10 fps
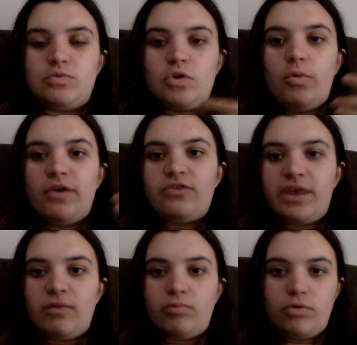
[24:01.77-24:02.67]
request
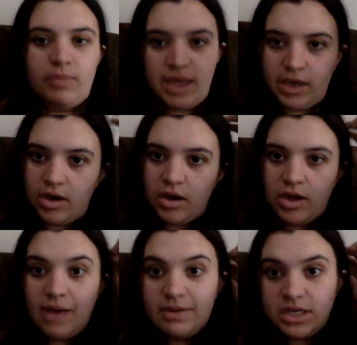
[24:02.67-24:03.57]
rooming
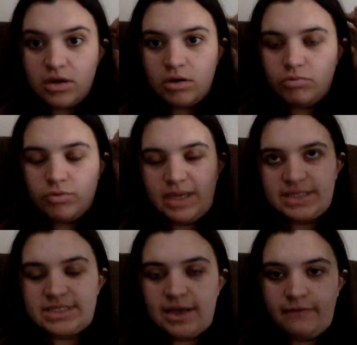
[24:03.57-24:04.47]

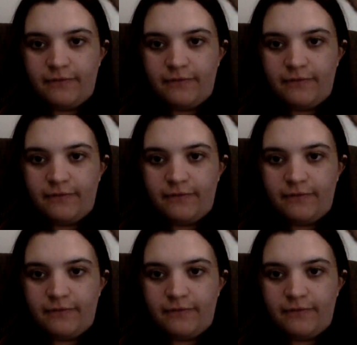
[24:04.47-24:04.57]
stuff